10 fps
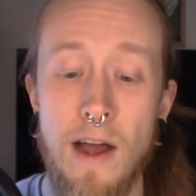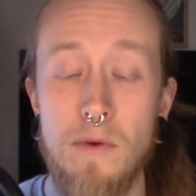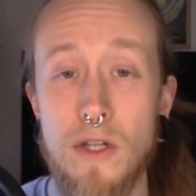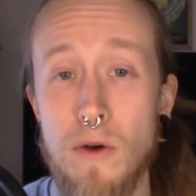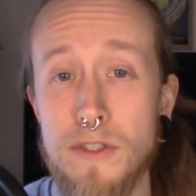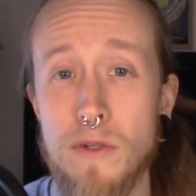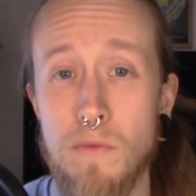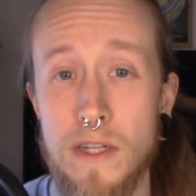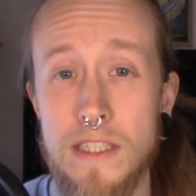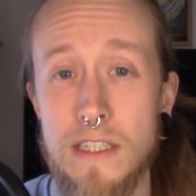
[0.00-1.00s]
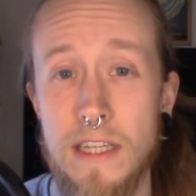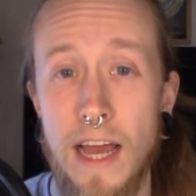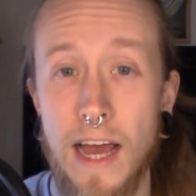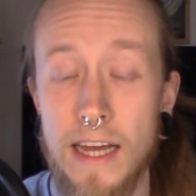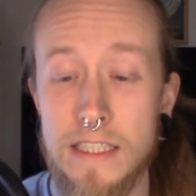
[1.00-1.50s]
I was also
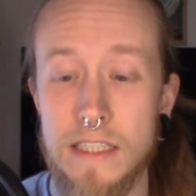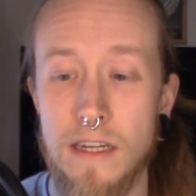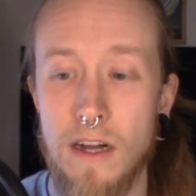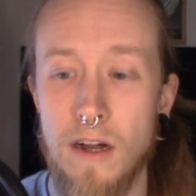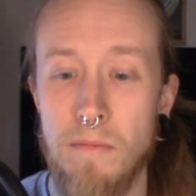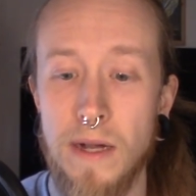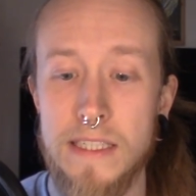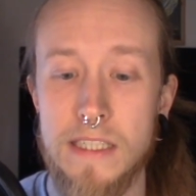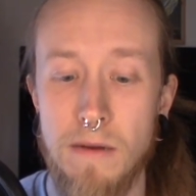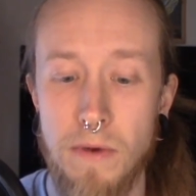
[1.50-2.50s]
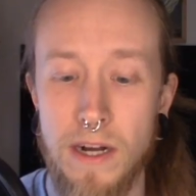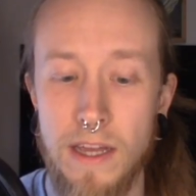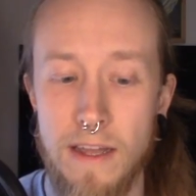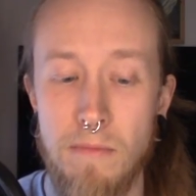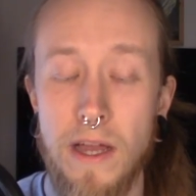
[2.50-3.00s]
recently asked um, by
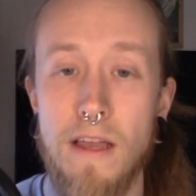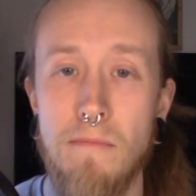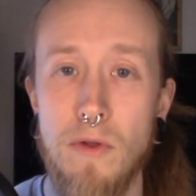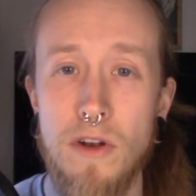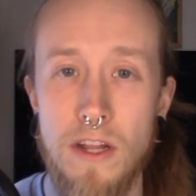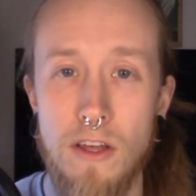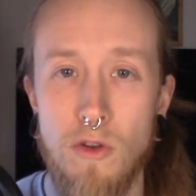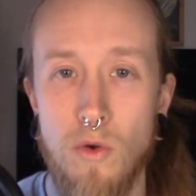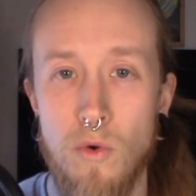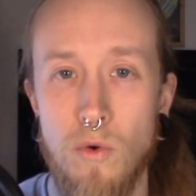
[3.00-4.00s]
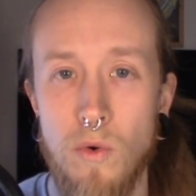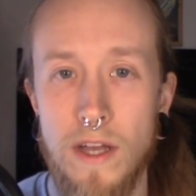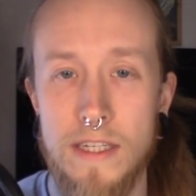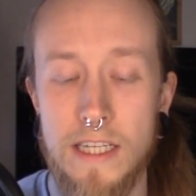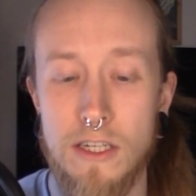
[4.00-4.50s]
somebody in my community who
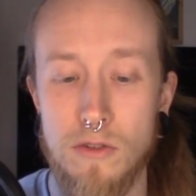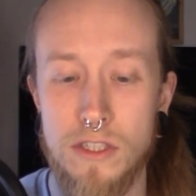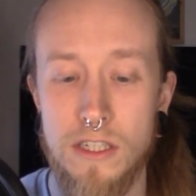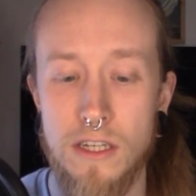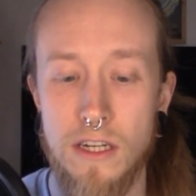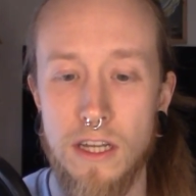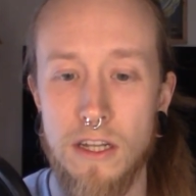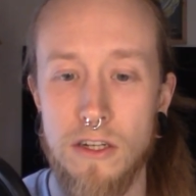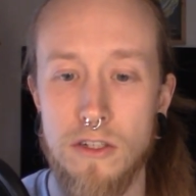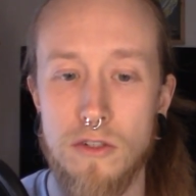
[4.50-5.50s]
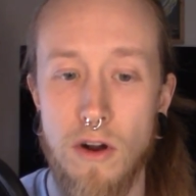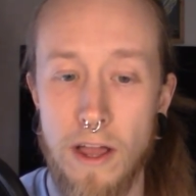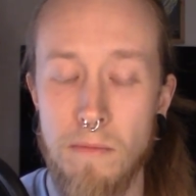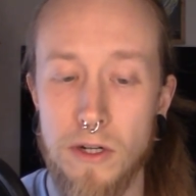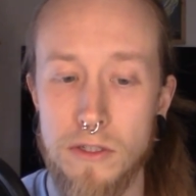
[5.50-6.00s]
is interested in
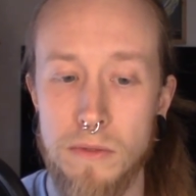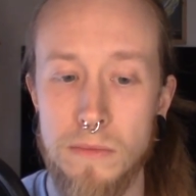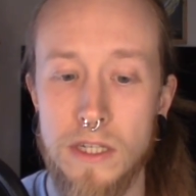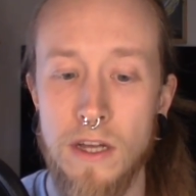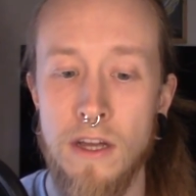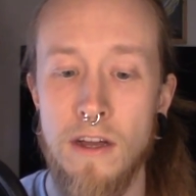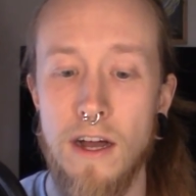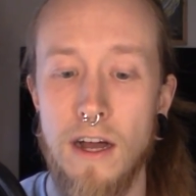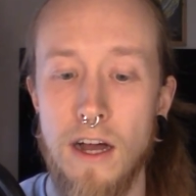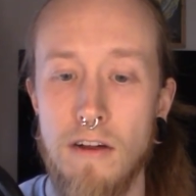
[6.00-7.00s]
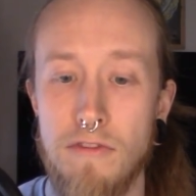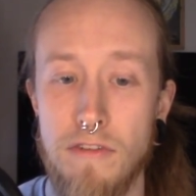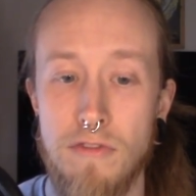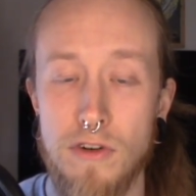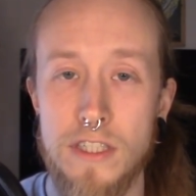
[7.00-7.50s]
trying mushrooms uh, for
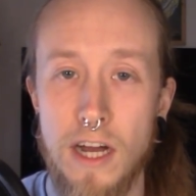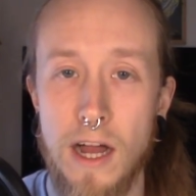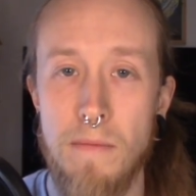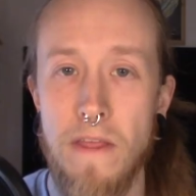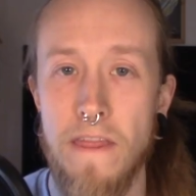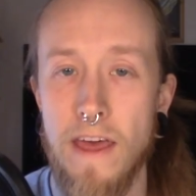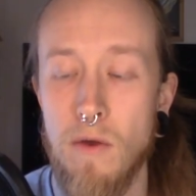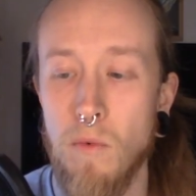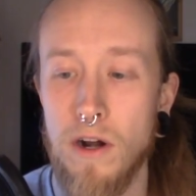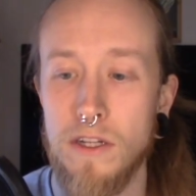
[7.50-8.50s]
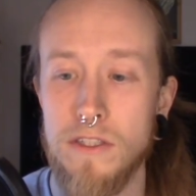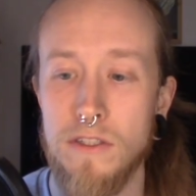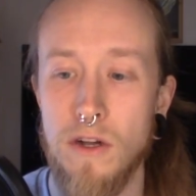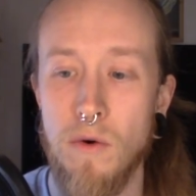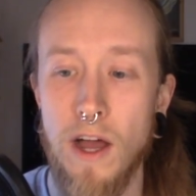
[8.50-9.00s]
the first time, and they wanted
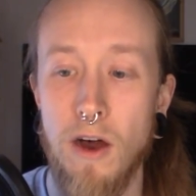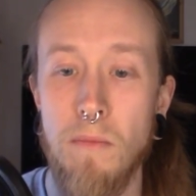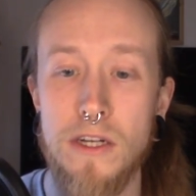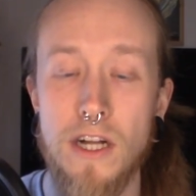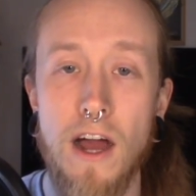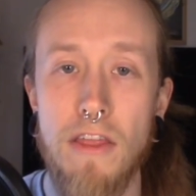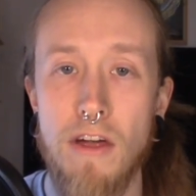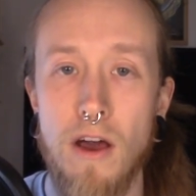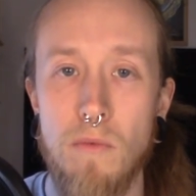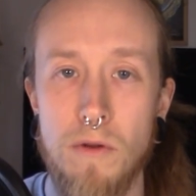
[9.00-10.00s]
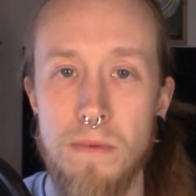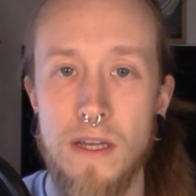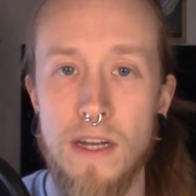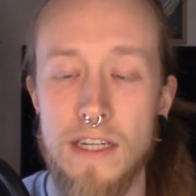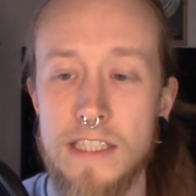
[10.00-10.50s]
to know how much I thought would
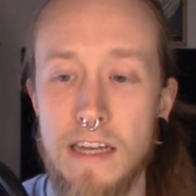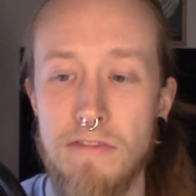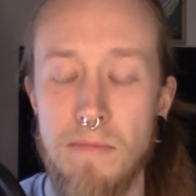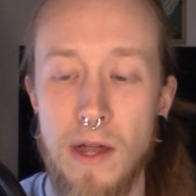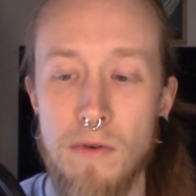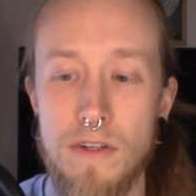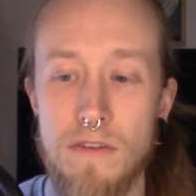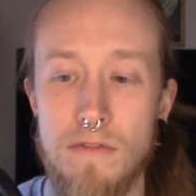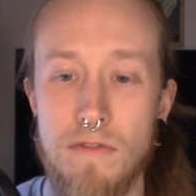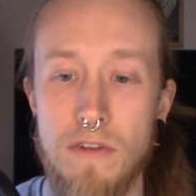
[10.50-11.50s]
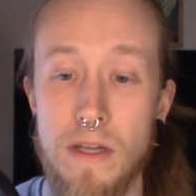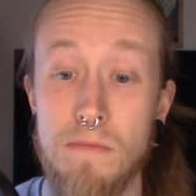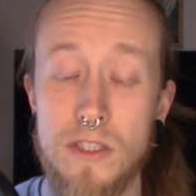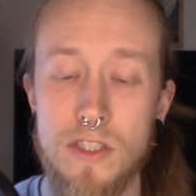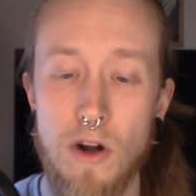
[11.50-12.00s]
be a safe amount for
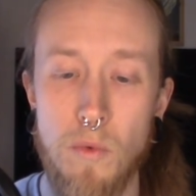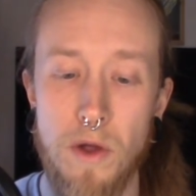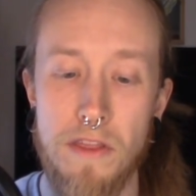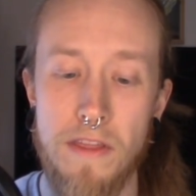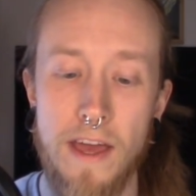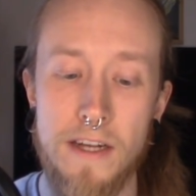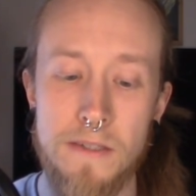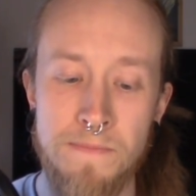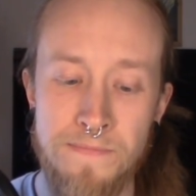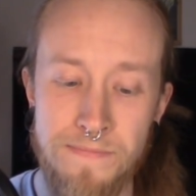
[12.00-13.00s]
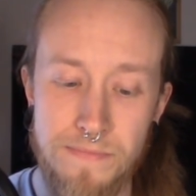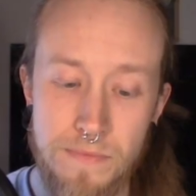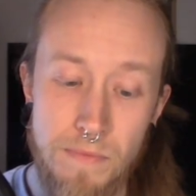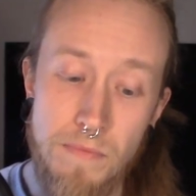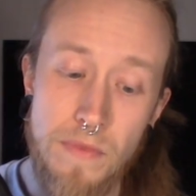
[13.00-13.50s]
them to start with. And
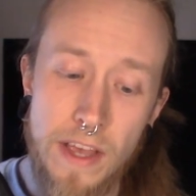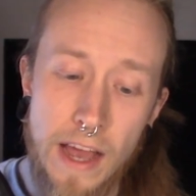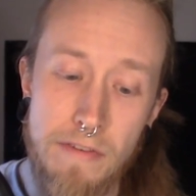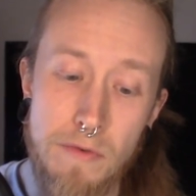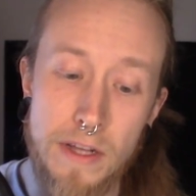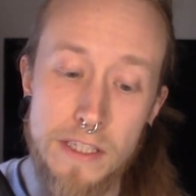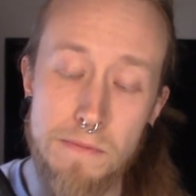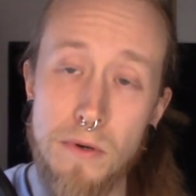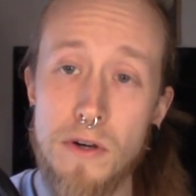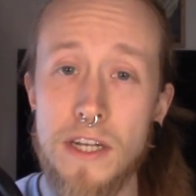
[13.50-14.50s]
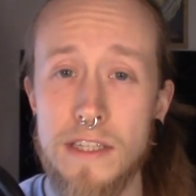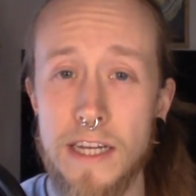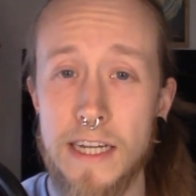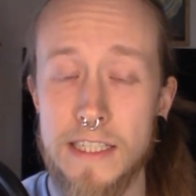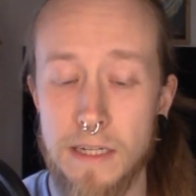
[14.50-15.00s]
having read this book and
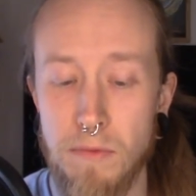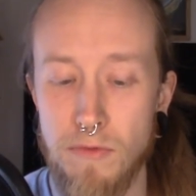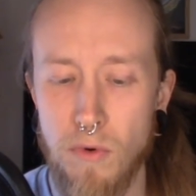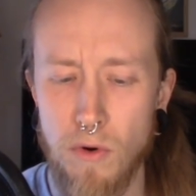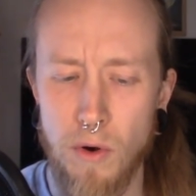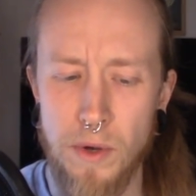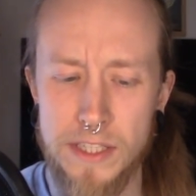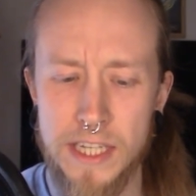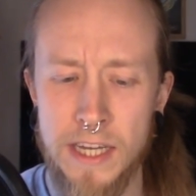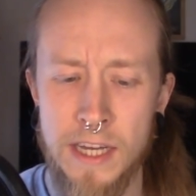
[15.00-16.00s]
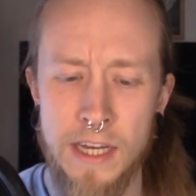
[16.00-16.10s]
like i said before always